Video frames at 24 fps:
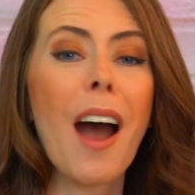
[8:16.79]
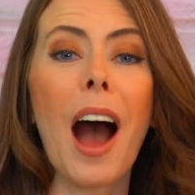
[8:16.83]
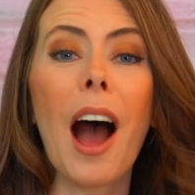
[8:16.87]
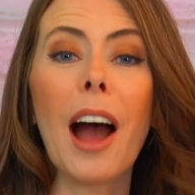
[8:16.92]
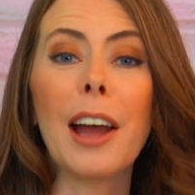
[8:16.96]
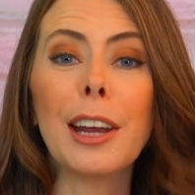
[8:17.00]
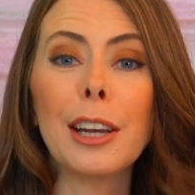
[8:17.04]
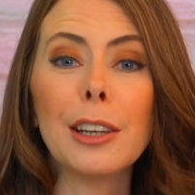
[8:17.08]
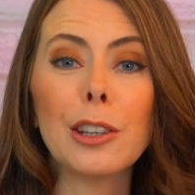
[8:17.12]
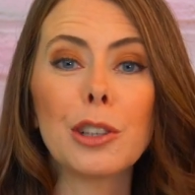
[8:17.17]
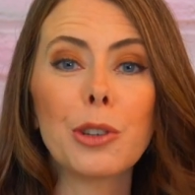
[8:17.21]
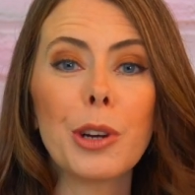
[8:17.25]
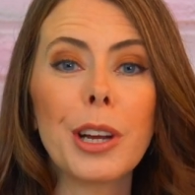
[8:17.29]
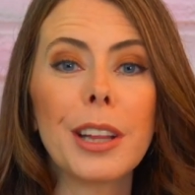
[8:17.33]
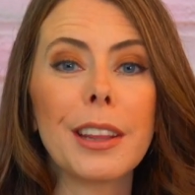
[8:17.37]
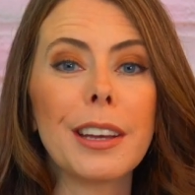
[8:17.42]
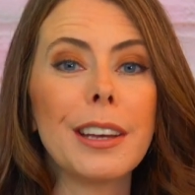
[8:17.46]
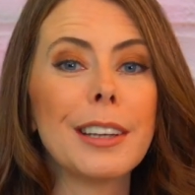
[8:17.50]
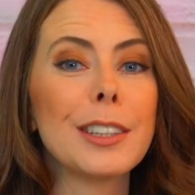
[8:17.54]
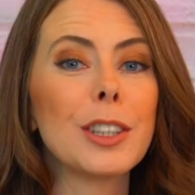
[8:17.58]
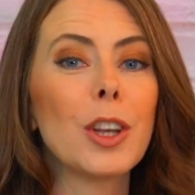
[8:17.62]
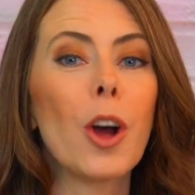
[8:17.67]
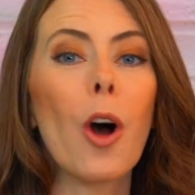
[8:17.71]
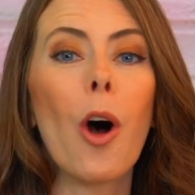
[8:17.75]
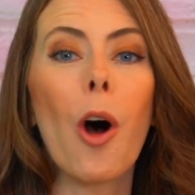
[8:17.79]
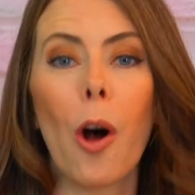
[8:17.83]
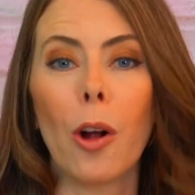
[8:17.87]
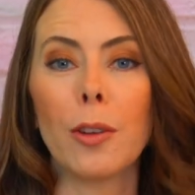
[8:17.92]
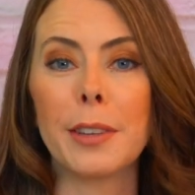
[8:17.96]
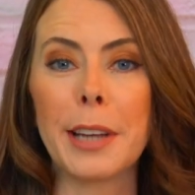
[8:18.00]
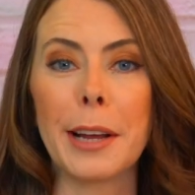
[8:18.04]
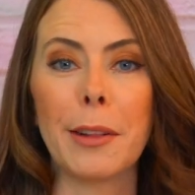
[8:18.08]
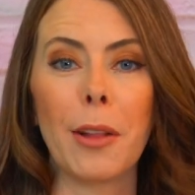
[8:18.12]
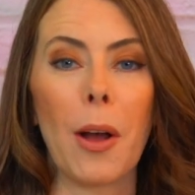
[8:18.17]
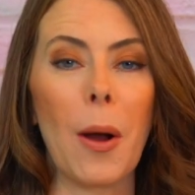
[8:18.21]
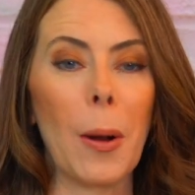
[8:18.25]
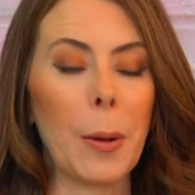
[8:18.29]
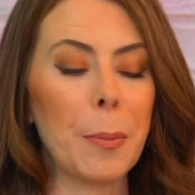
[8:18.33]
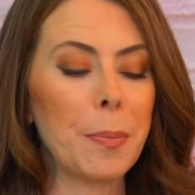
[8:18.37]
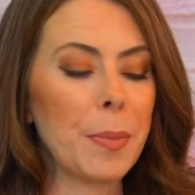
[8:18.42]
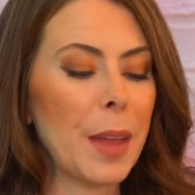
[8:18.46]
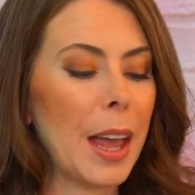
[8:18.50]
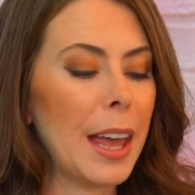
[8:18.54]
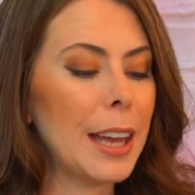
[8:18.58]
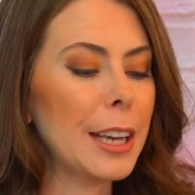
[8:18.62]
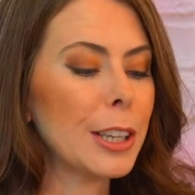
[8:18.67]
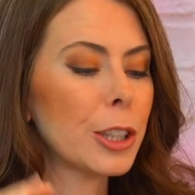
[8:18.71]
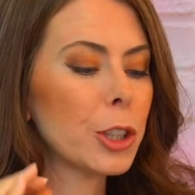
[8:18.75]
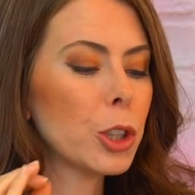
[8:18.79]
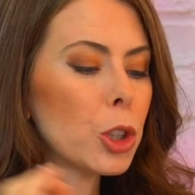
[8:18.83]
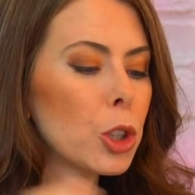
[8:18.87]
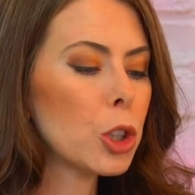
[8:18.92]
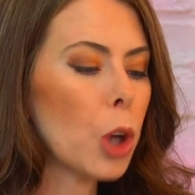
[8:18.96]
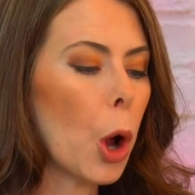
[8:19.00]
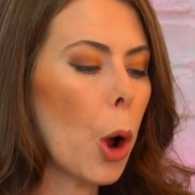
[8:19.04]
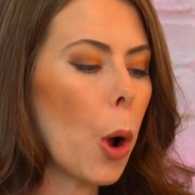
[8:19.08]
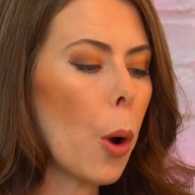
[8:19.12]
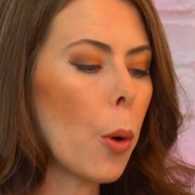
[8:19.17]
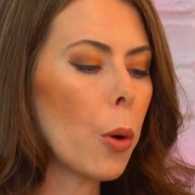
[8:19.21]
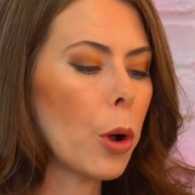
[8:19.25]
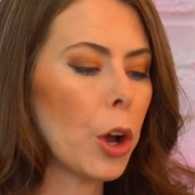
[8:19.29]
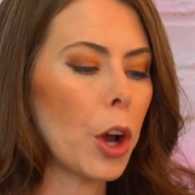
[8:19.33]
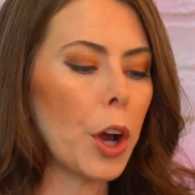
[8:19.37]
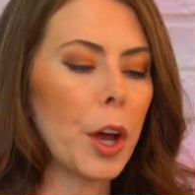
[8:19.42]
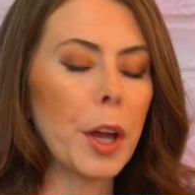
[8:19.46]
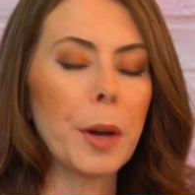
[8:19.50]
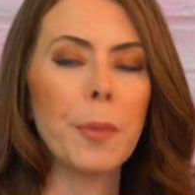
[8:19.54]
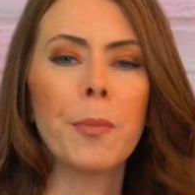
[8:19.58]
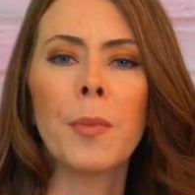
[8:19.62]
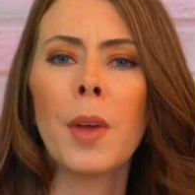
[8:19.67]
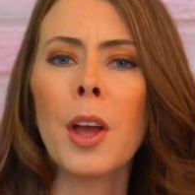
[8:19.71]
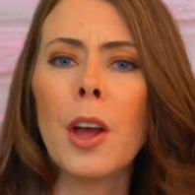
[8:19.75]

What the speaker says: I could drink this all day long. It is so good.